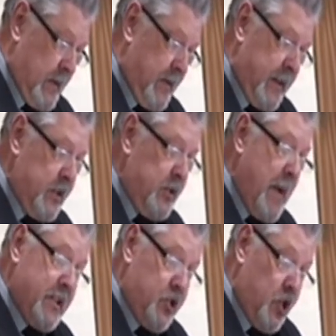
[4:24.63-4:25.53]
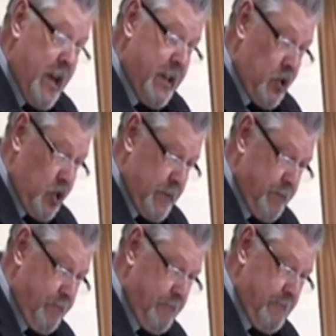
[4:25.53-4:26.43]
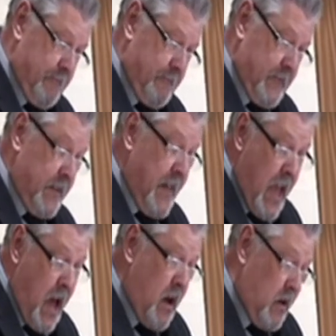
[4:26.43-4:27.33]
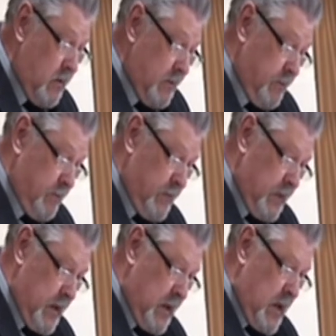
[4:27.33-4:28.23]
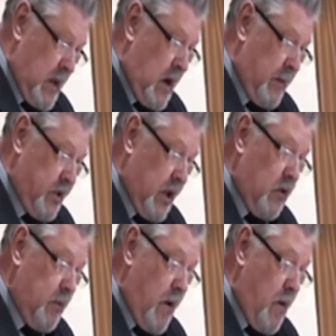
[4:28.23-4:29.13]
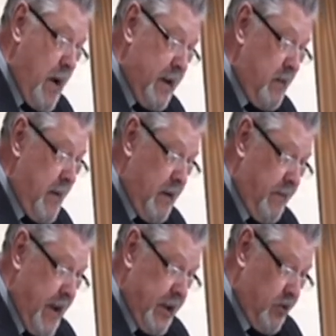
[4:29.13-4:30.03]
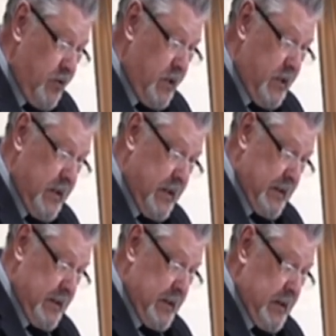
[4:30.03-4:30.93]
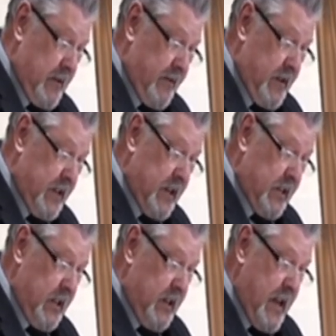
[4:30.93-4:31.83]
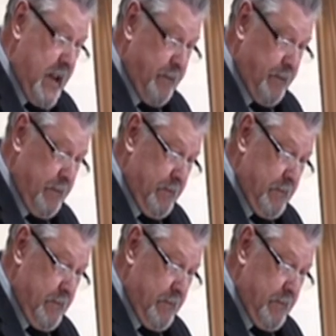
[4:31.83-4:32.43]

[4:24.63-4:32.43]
Things must change and they are. I'm told by one of the manufacturers of the testing kit